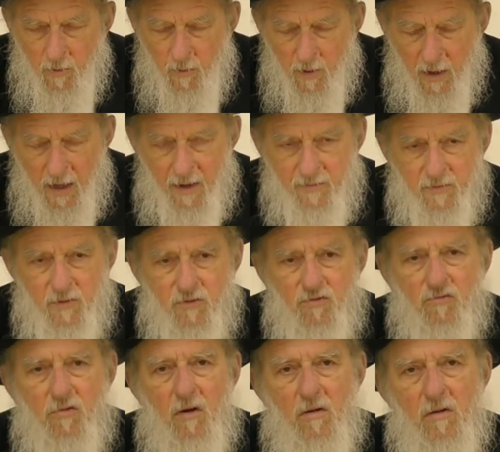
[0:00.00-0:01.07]
We have to
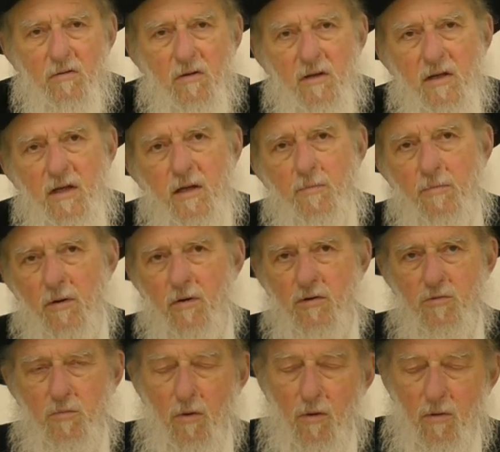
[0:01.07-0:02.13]
struggle to keep
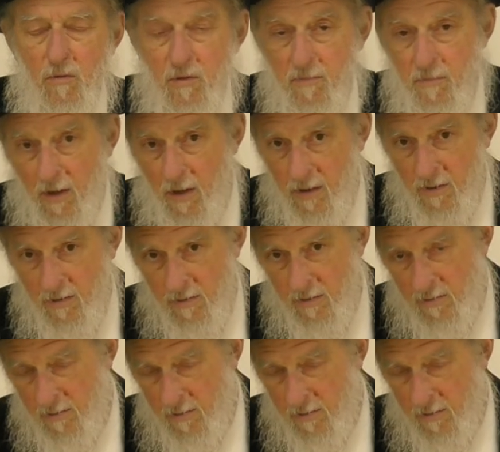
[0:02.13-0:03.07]
HaKadosh Baruch Hu in mind,